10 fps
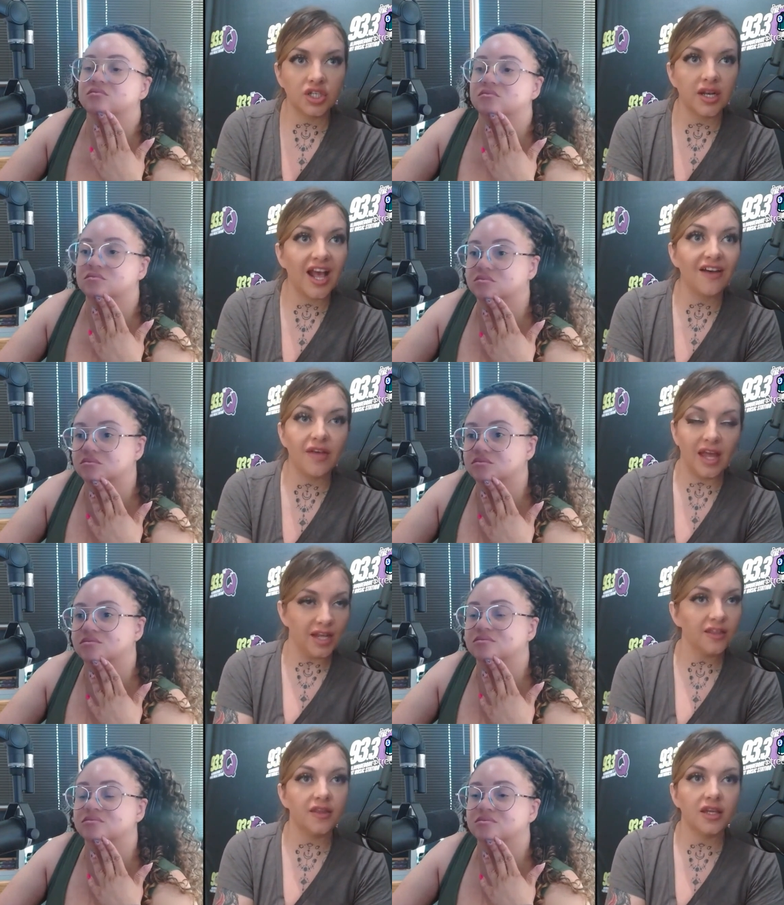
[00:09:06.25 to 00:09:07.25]
Speaker 1: didn't have
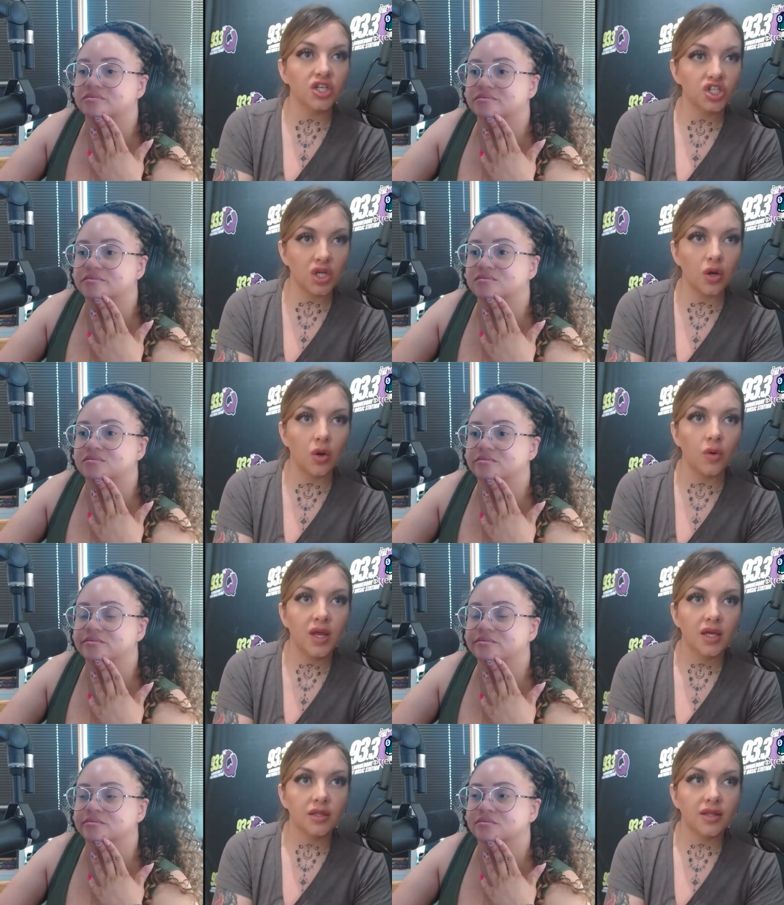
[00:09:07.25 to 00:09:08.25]
anything to show
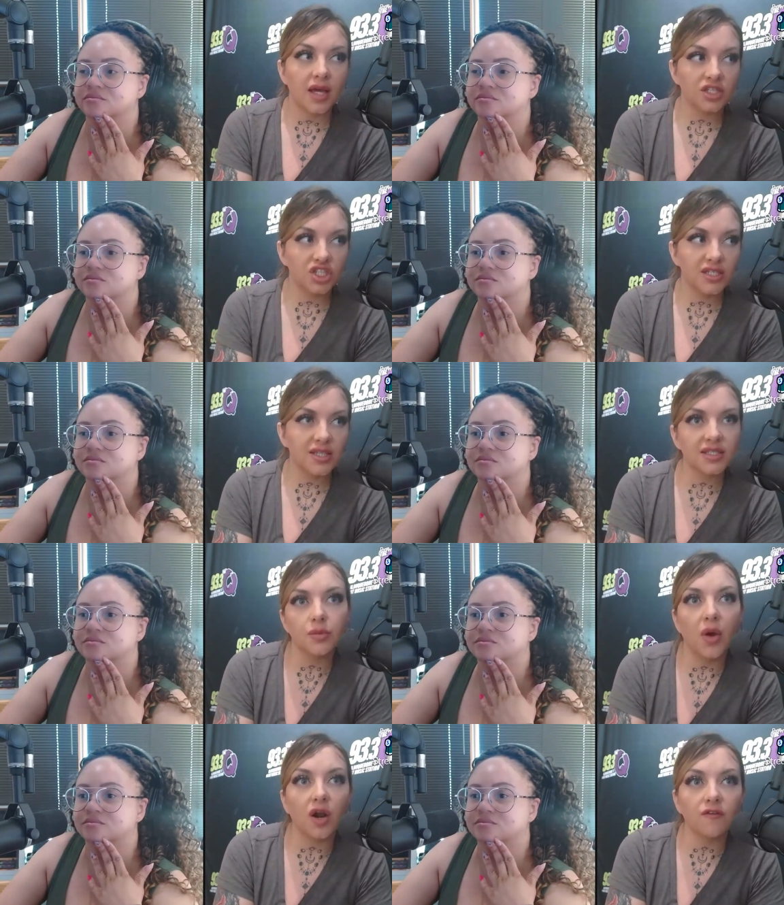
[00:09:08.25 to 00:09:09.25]
mm. that she sets
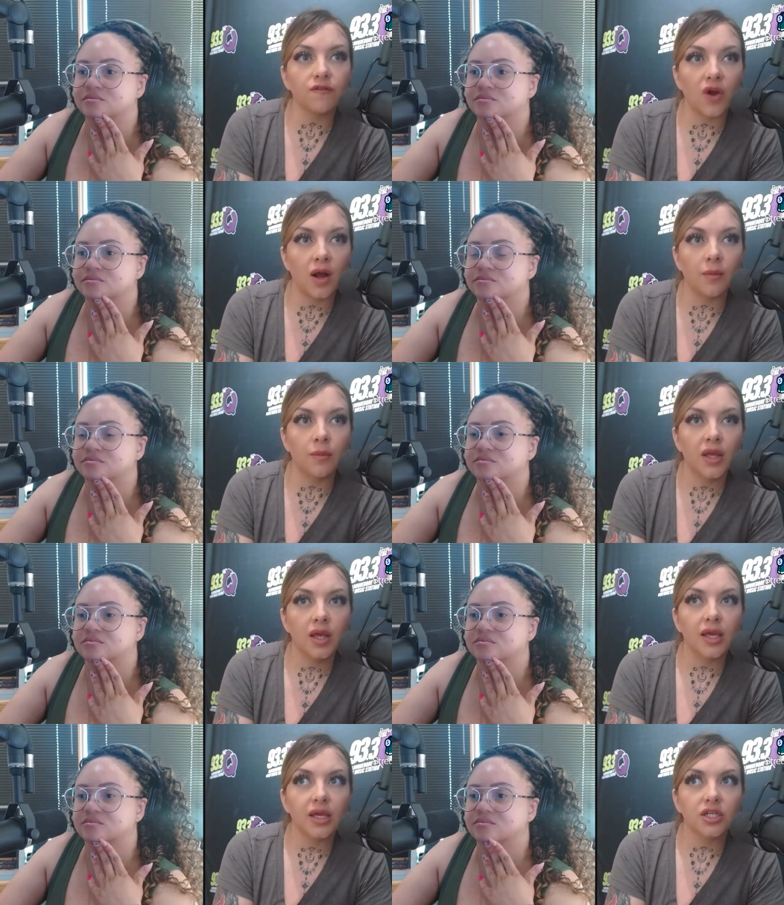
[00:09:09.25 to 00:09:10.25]
apart from
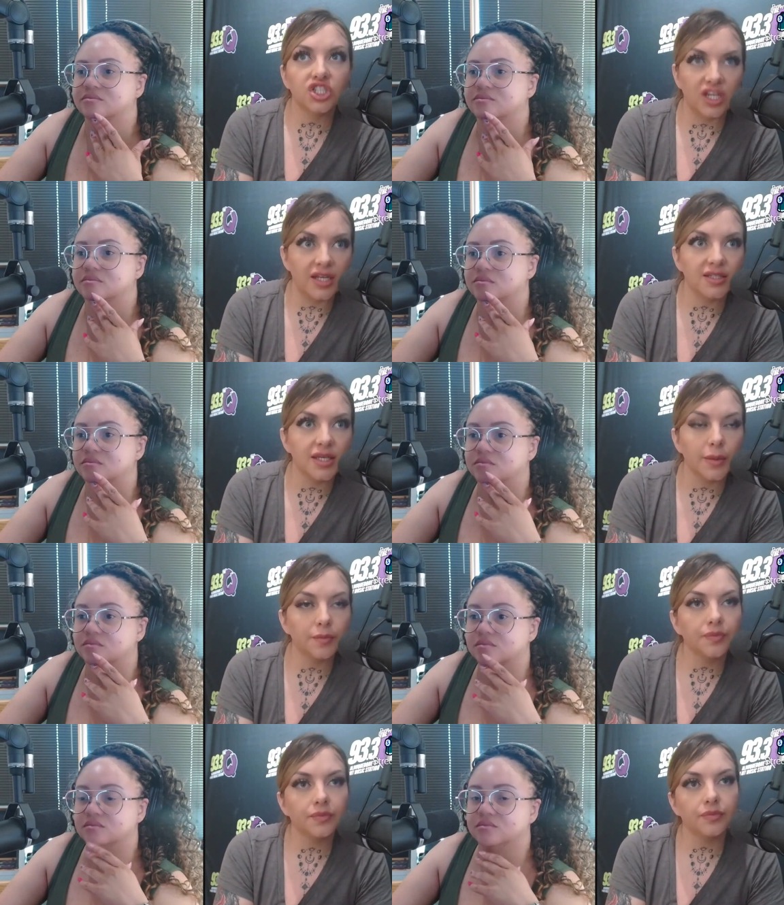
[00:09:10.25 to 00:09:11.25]
she needs him.
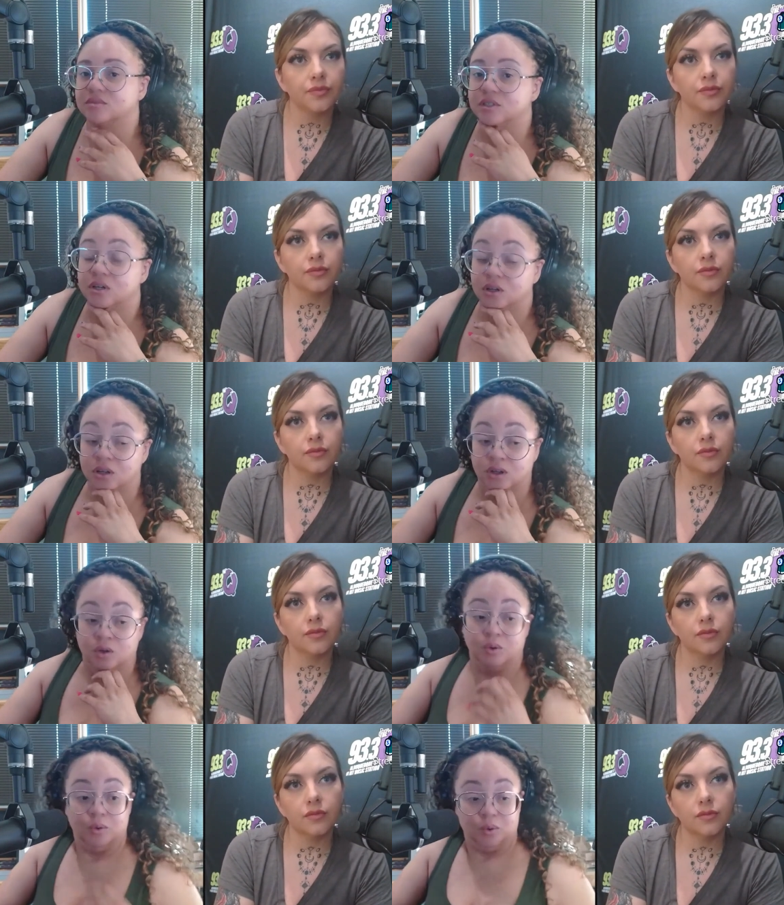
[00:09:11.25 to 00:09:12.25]

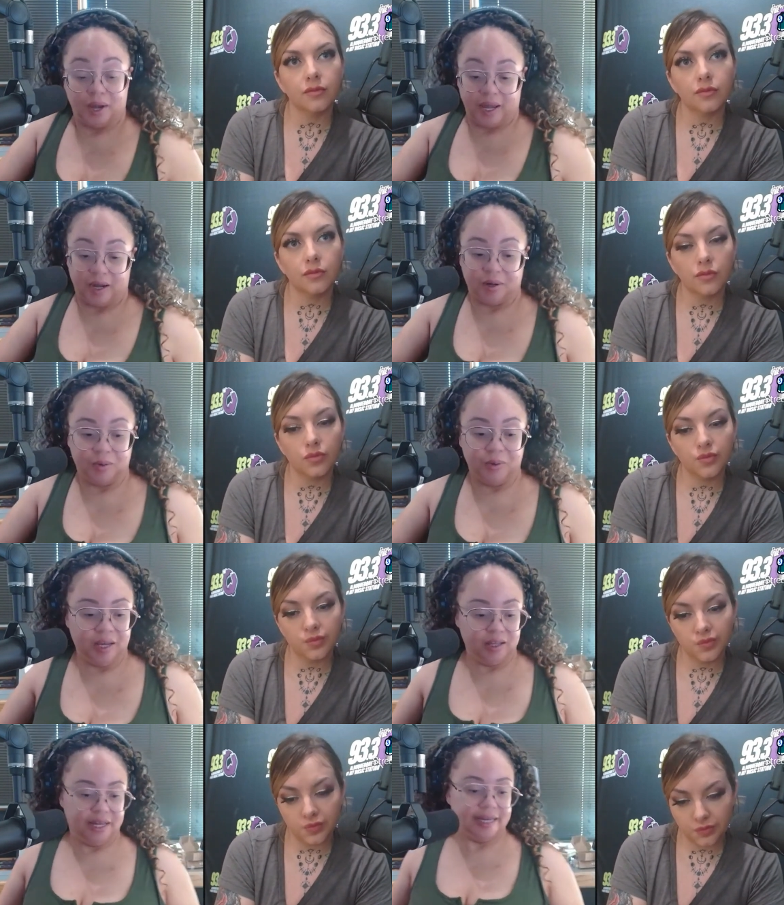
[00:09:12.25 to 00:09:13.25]
Speaker 2: Wow.
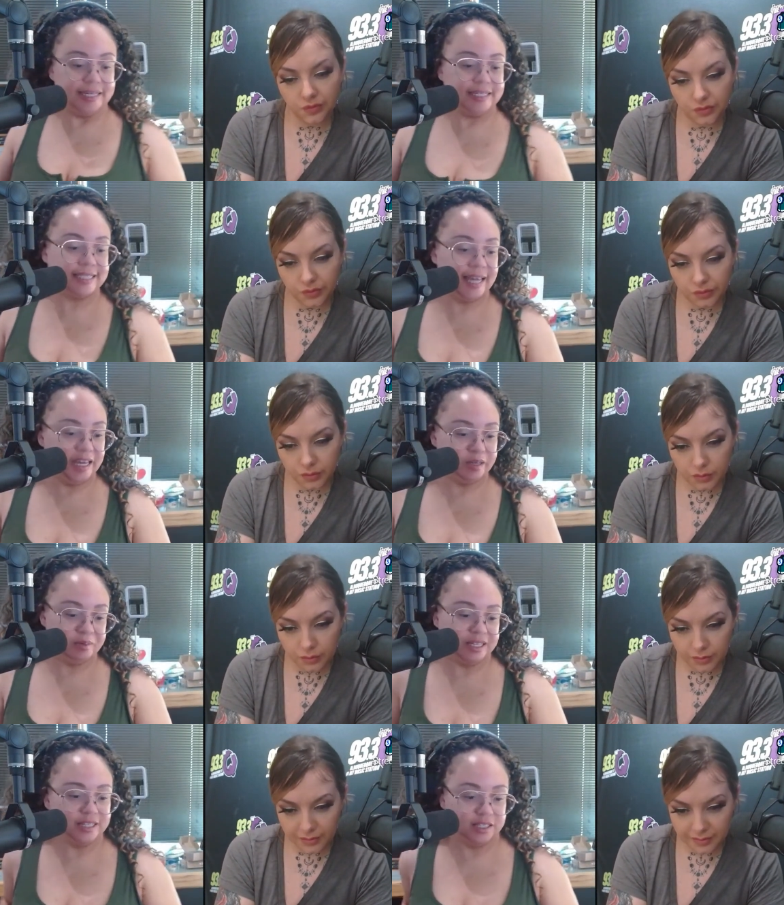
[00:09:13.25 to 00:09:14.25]
Well, Sam,
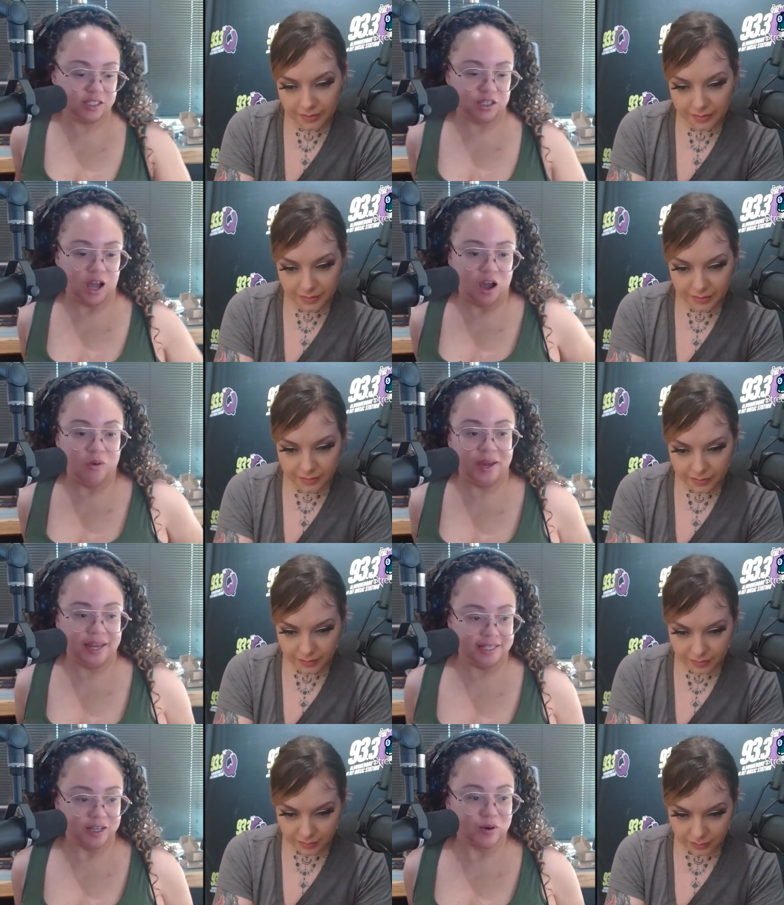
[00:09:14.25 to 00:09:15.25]

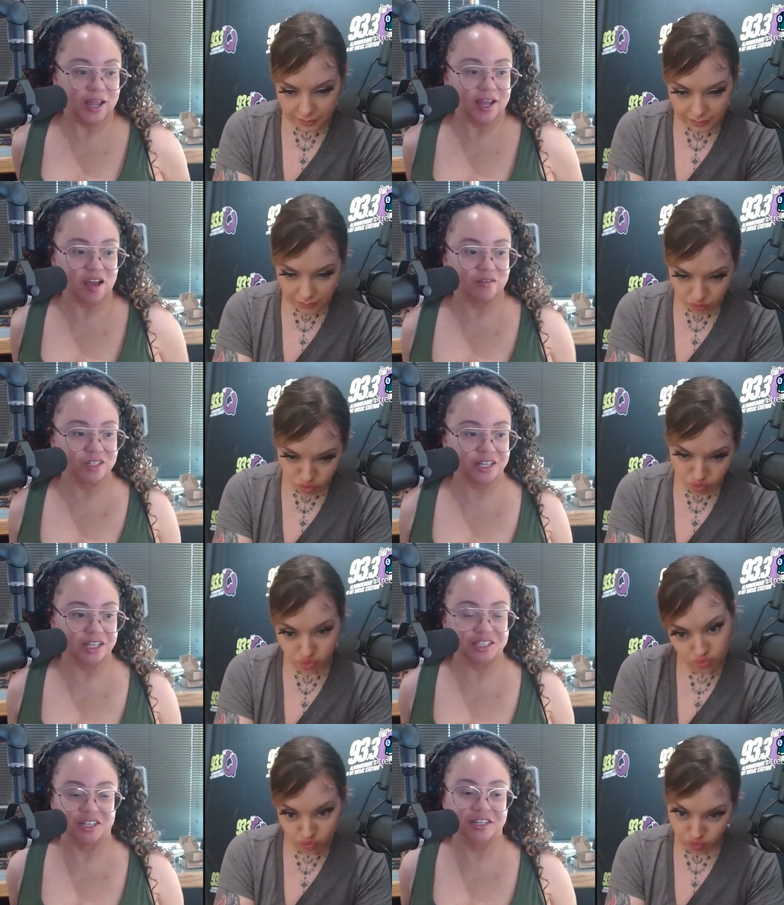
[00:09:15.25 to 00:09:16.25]
always a great
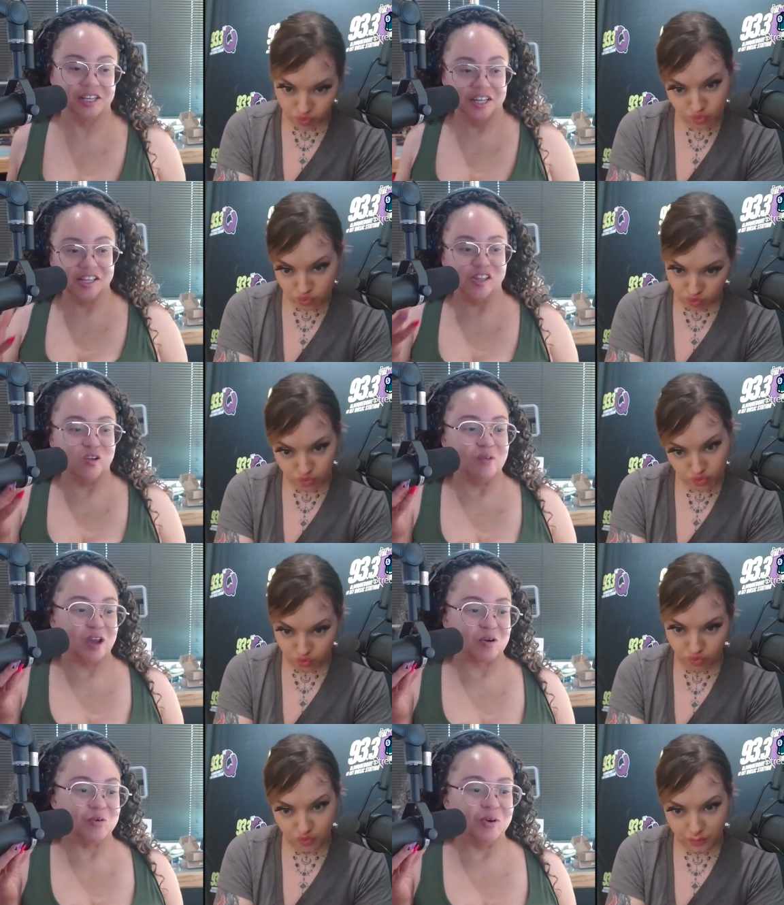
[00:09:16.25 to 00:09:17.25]
conversation, no
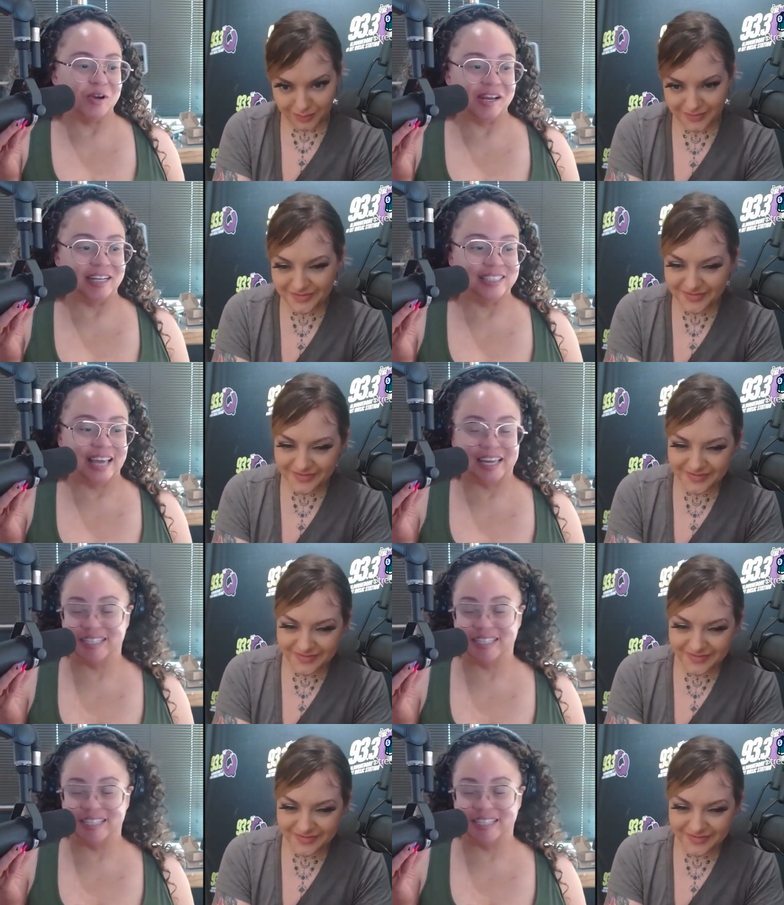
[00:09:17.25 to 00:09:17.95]
matter what uh, psychic